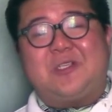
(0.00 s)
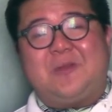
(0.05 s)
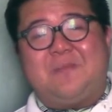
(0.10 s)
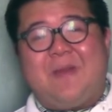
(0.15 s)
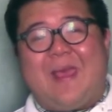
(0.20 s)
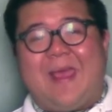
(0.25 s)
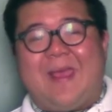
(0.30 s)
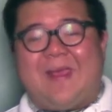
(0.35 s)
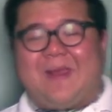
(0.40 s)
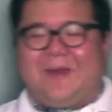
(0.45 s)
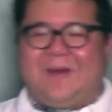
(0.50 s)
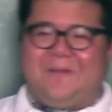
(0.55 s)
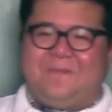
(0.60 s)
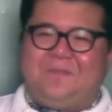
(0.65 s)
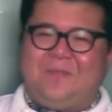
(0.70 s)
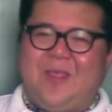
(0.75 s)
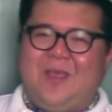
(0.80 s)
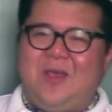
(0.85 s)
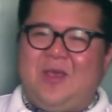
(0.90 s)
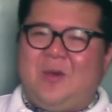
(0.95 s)
to make.
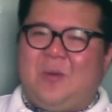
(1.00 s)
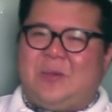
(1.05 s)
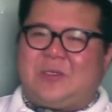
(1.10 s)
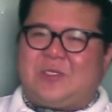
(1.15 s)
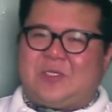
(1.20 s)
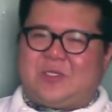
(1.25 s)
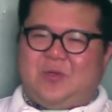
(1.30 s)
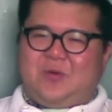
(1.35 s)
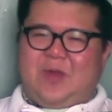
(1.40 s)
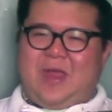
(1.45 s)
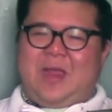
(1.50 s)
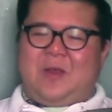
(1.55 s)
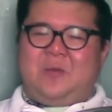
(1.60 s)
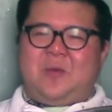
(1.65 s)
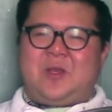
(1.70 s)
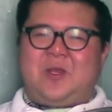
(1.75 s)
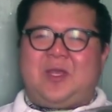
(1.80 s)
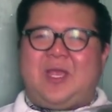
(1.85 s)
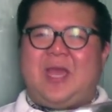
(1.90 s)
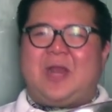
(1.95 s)
Which is great
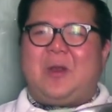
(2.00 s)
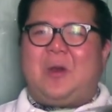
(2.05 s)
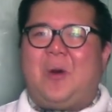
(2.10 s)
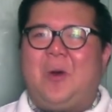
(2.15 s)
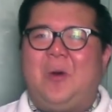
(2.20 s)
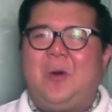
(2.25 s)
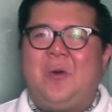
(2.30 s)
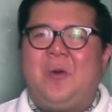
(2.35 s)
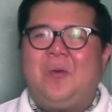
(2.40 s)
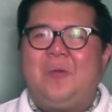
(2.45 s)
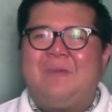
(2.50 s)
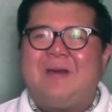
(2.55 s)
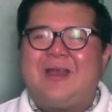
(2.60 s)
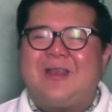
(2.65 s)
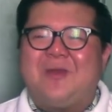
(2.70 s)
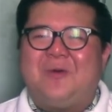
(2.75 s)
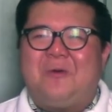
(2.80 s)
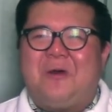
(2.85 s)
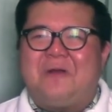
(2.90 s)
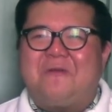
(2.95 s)
when you get home
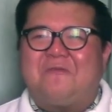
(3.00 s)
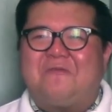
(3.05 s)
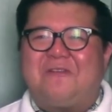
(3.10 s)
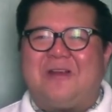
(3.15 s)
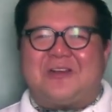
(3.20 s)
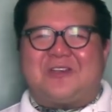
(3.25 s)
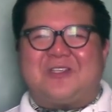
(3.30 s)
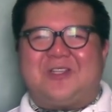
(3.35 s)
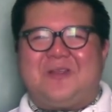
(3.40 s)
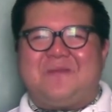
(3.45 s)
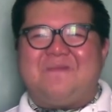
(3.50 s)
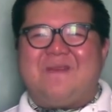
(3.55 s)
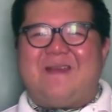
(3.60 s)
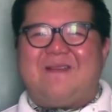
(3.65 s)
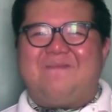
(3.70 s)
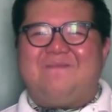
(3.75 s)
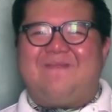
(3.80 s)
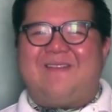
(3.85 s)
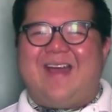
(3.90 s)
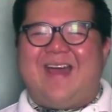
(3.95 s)
and you want freshly
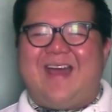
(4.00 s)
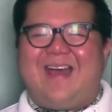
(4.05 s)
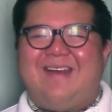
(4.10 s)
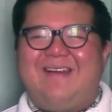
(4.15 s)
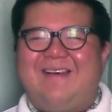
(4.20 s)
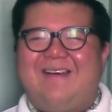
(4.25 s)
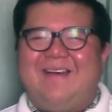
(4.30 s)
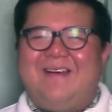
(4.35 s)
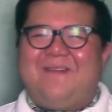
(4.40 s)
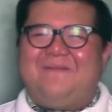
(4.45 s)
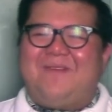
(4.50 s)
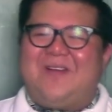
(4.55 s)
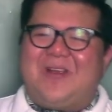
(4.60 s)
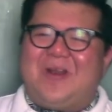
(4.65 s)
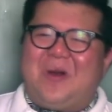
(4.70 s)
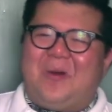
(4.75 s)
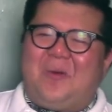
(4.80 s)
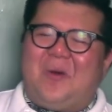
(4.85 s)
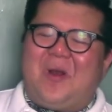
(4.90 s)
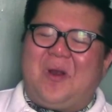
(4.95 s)
made bread, but you
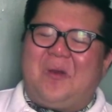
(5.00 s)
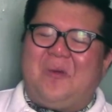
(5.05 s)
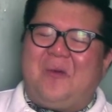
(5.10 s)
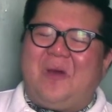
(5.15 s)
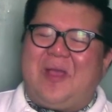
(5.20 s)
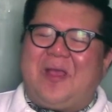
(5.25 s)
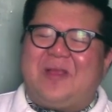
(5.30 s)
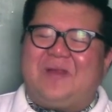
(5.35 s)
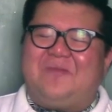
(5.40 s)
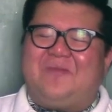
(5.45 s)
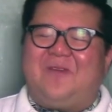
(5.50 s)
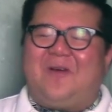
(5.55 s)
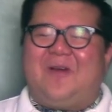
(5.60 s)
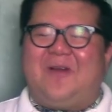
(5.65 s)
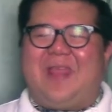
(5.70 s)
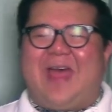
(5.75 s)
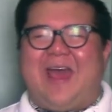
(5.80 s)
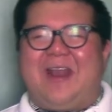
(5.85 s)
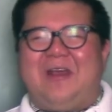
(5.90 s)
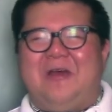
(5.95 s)
don't want to wait
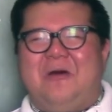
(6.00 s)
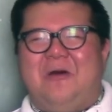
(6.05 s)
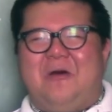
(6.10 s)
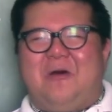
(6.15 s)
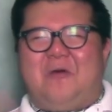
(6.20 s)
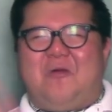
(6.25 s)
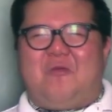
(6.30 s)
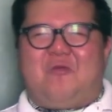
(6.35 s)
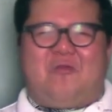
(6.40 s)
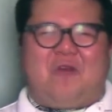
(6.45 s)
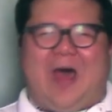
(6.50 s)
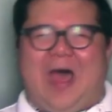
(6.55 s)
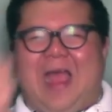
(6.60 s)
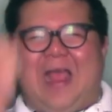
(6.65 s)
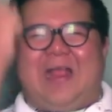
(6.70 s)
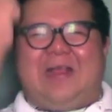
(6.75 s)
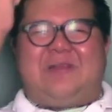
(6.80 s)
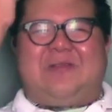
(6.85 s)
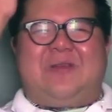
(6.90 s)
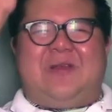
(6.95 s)
for that
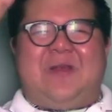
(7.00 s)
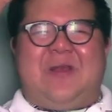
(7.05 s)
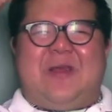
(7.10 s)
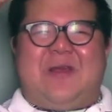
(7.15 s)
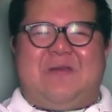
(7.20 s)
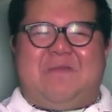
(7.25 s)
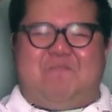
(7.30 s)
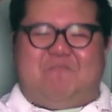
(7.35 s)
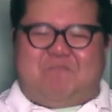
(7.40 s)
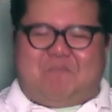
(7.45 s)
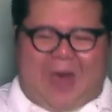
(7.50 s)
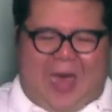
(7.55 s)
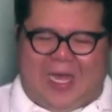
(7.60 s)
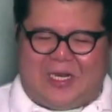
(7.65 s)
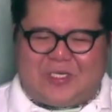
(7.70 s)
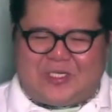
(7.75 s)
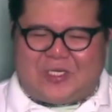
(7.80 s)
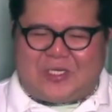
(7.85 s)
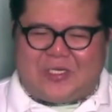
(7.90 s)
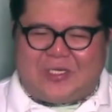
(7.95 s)
rising and
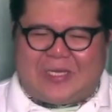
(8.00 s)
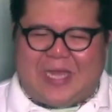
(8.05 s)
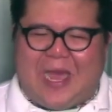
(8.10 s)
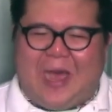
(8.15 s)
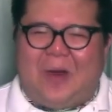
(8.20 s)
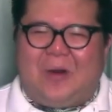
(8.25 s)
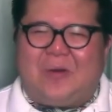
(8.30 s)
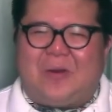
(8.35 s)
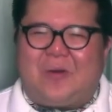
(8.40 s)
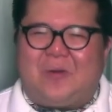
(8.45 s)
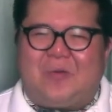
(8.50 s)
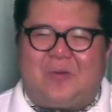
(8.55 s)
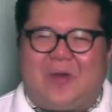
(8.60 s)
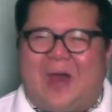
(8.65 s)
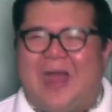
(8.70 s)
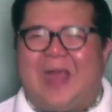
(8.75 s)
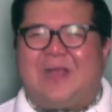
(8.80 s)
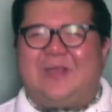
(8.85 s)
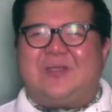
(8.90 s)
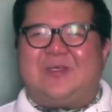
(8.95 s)
punching down and
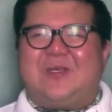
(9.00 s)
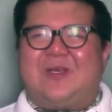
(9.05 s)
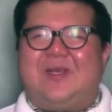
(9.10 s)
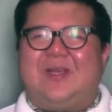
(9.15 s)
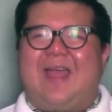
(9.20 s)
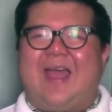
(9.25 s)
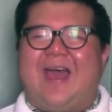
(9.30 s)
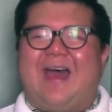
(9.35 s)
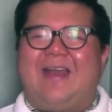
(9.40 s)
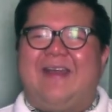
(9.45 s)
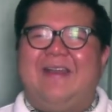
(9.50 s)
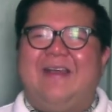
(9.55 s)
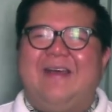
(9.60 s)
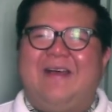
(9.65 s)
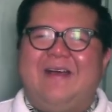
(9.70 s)
rising again